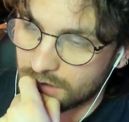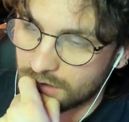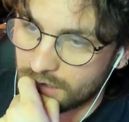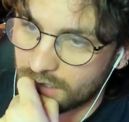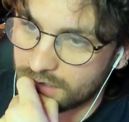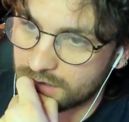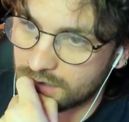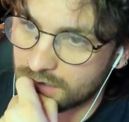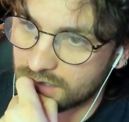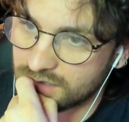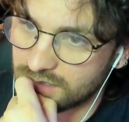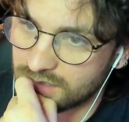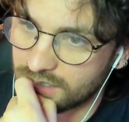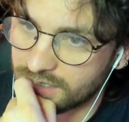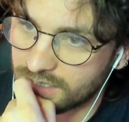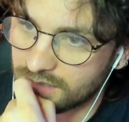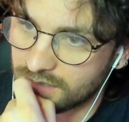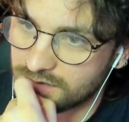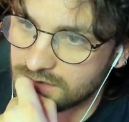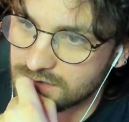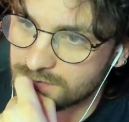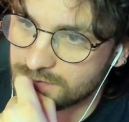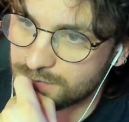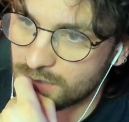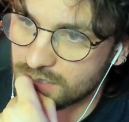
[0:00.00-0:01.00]
And I like how
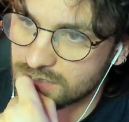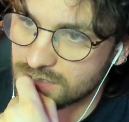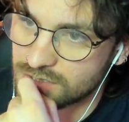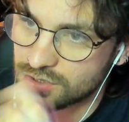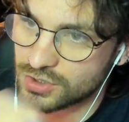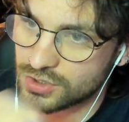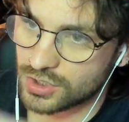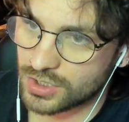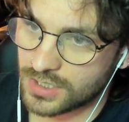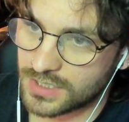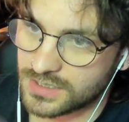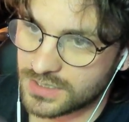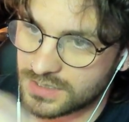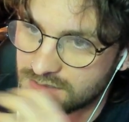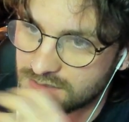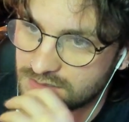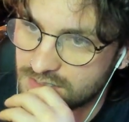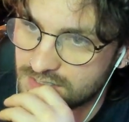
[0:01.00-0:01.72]
this person you know, in this, they're